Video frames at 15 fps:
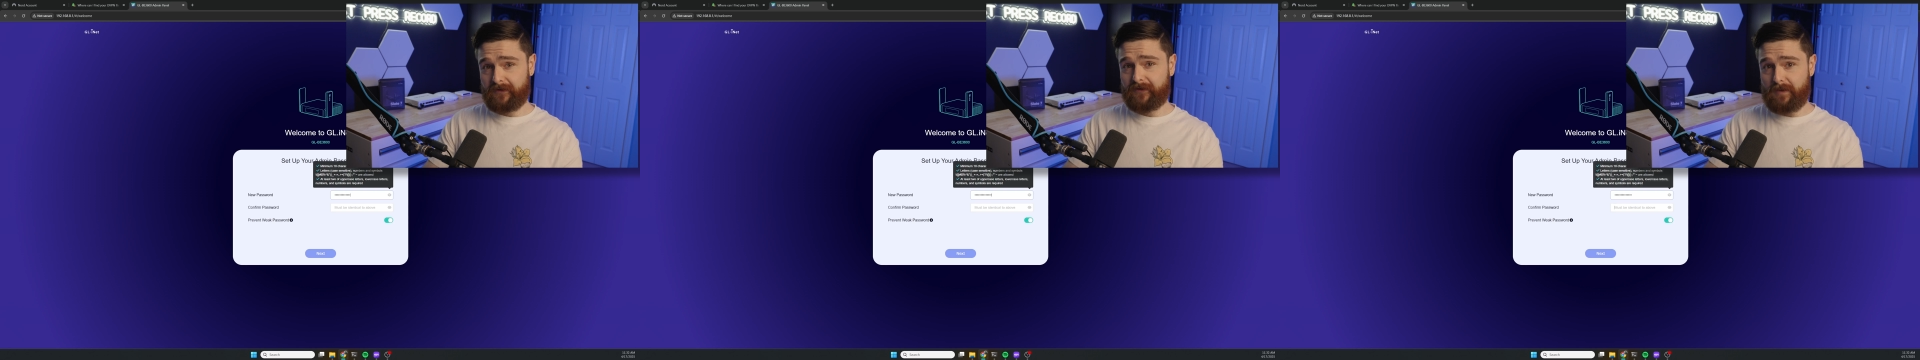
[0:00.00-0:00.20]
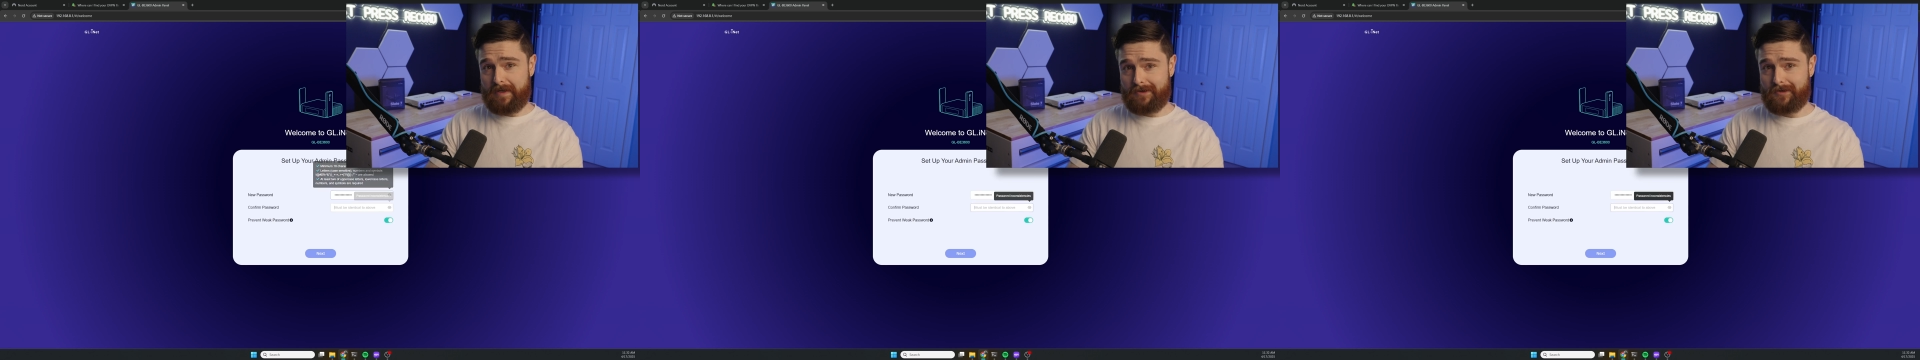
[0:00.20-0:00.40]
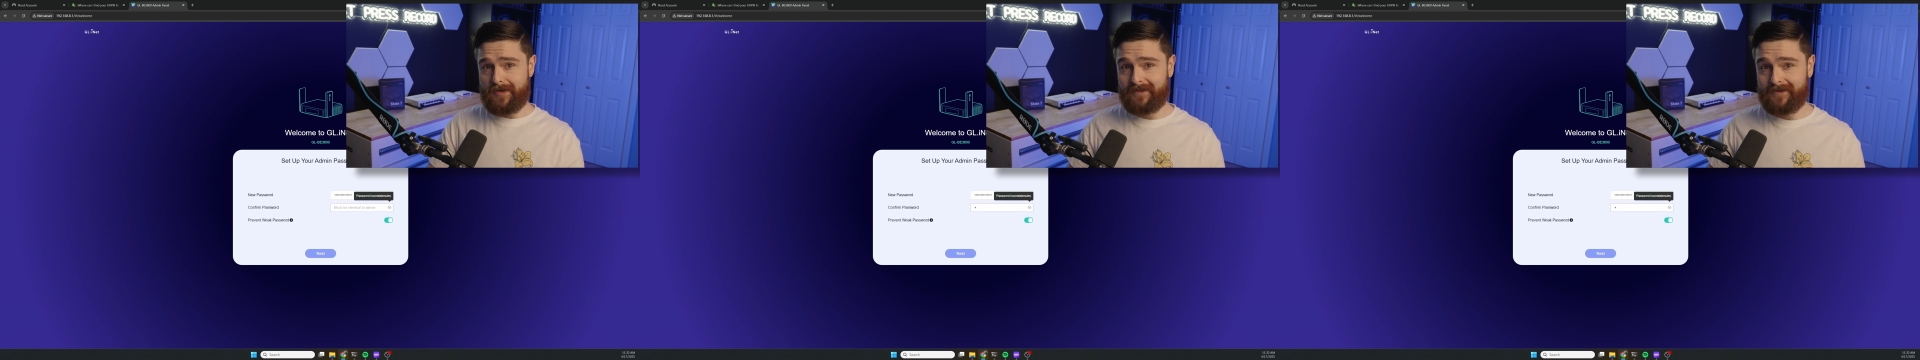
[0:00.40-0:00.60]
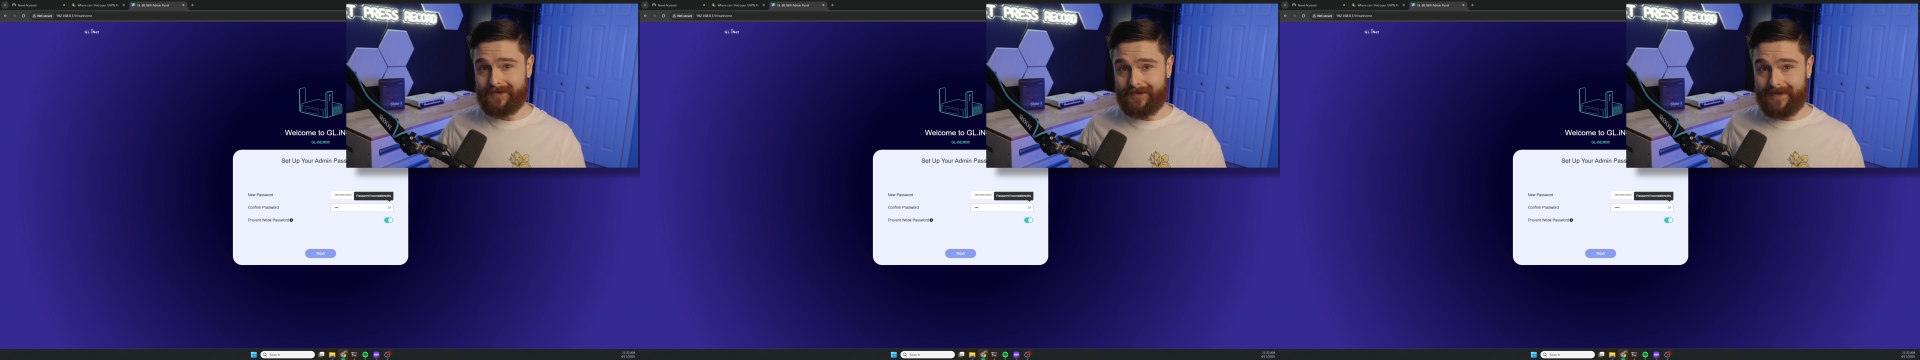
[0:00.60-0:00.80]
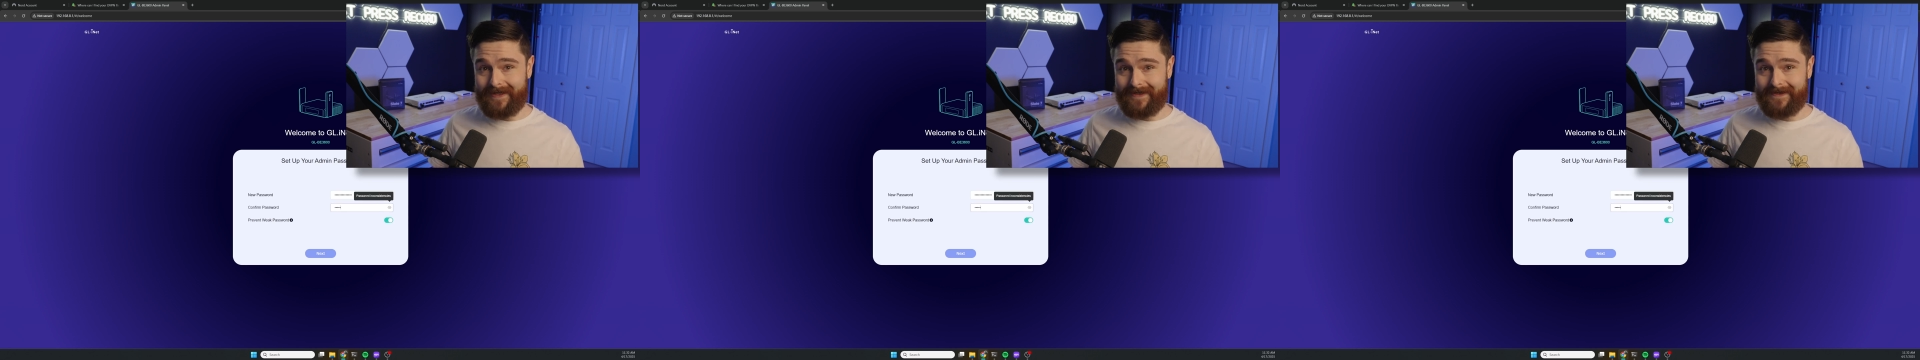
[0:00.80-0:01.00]
So I'll go ahead and
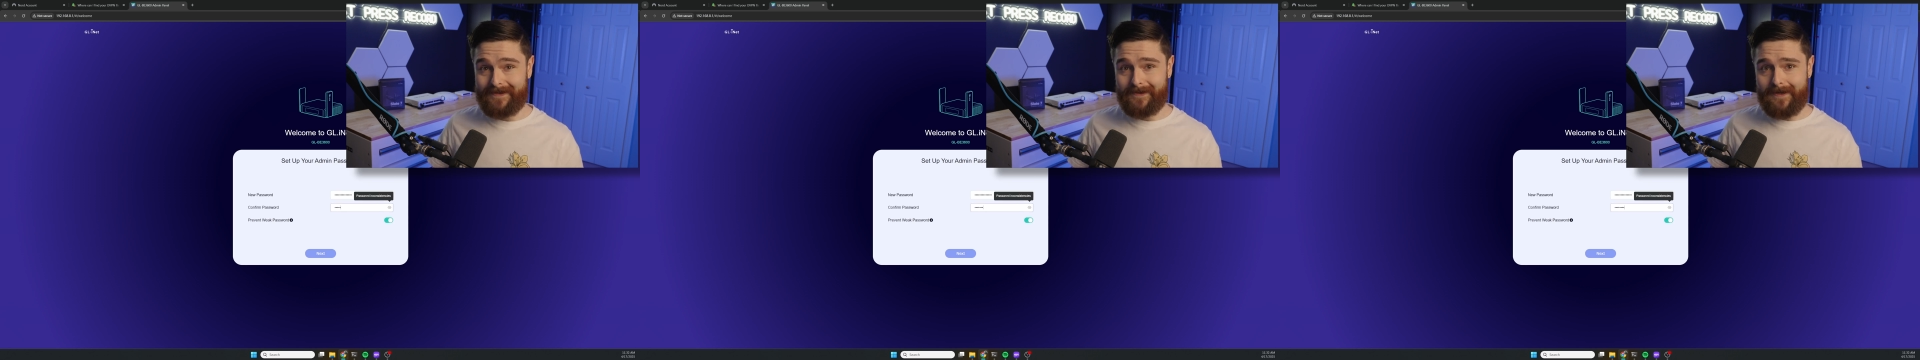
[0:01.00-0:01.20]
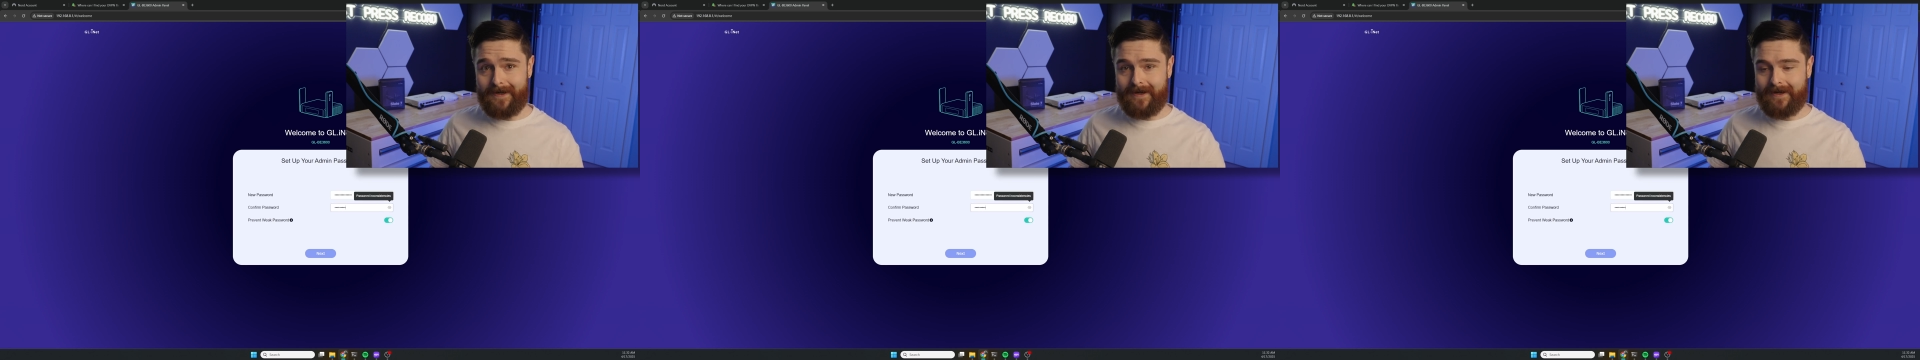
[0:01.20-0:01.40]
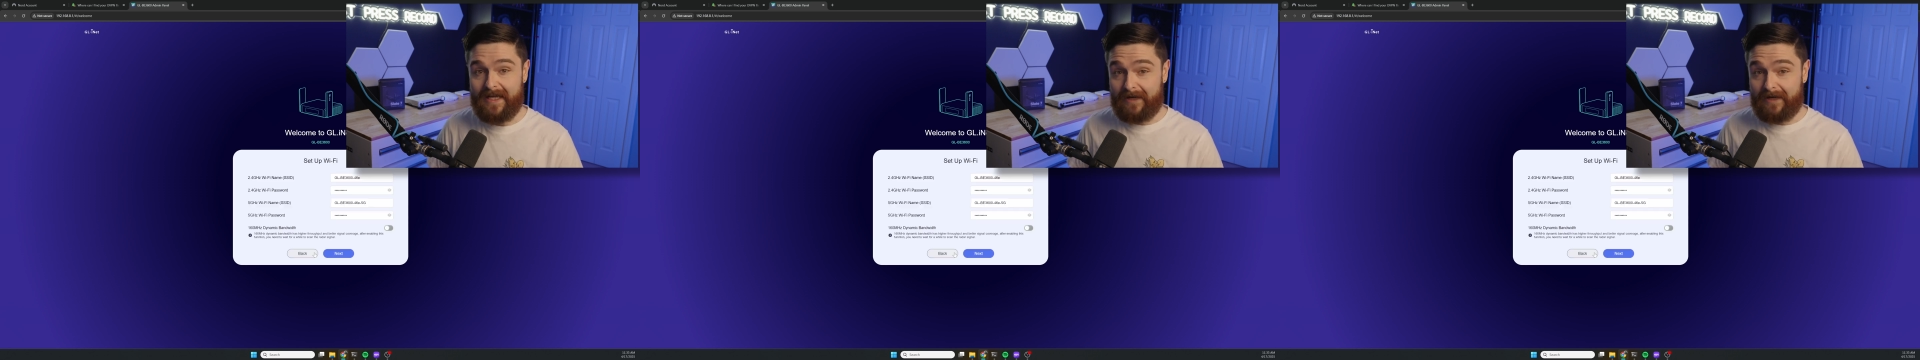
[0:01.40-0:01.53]
do that here.